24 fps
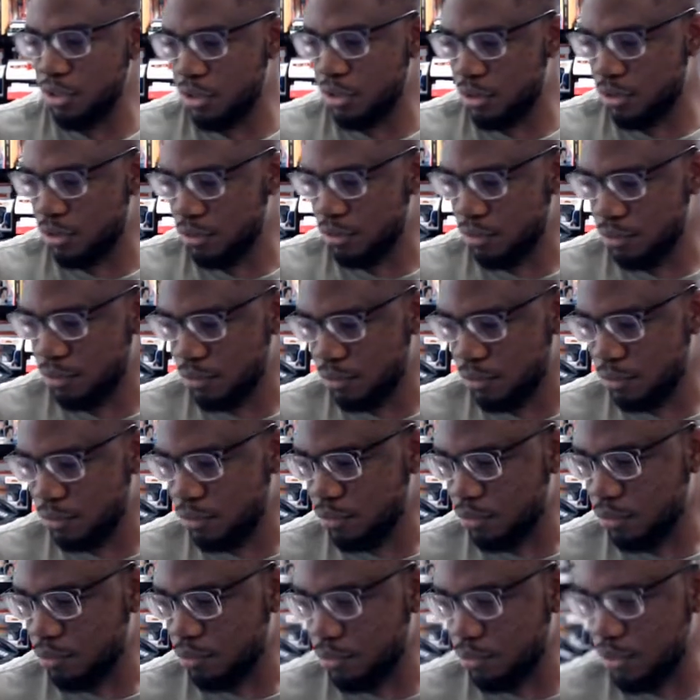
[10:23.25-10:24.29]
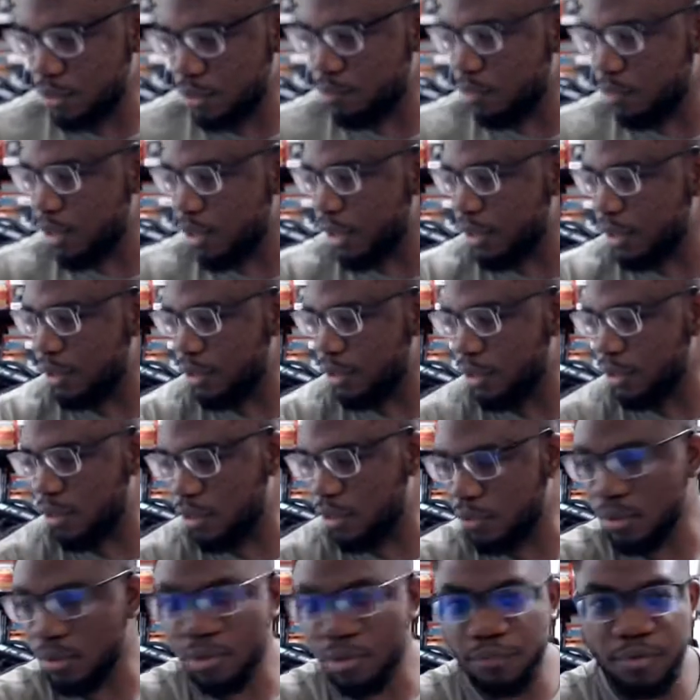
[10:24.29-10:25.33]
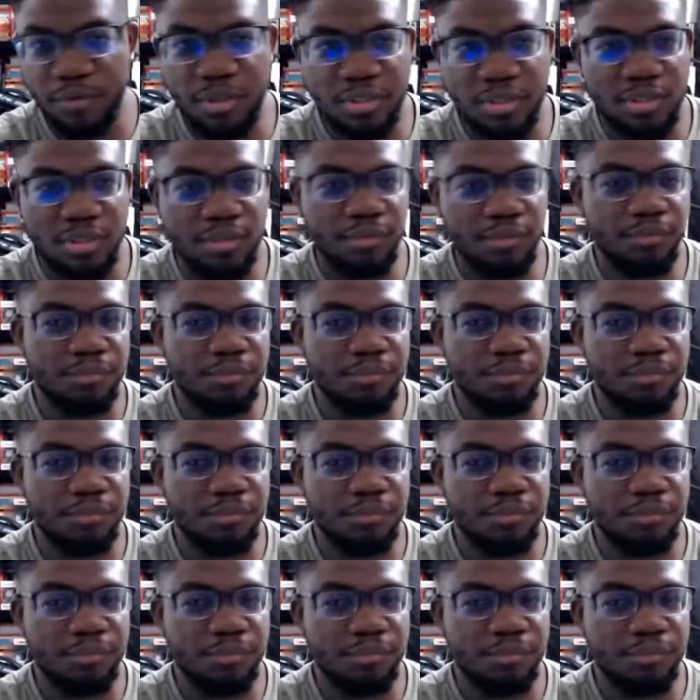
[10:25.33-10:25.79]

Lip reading: I changed the mic. So Brian, I think you're one of us.